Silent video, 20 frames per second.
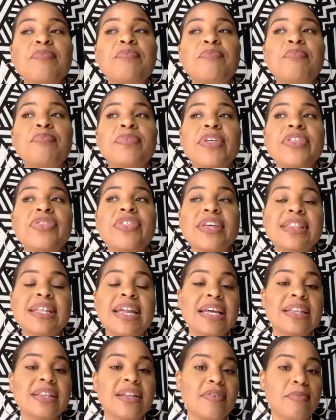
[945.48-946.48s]
the thing that I
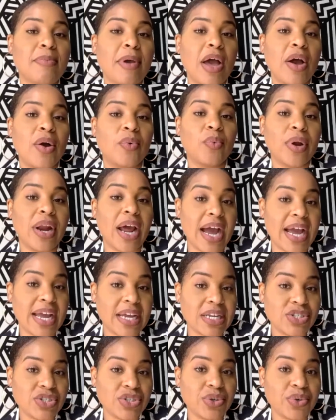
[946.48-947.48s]
love about what I
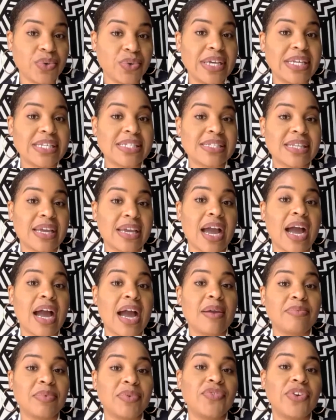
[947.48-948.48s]
do is like
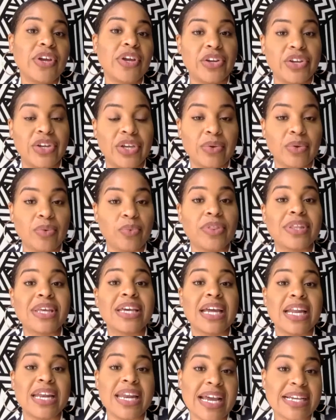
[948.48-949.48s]
I'm very good at with
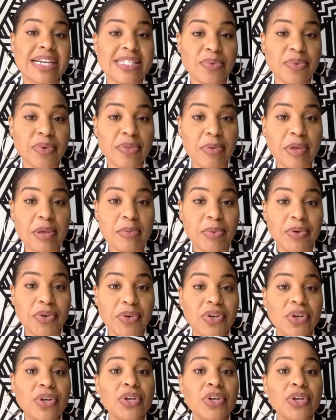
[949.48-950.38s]
connecting with people.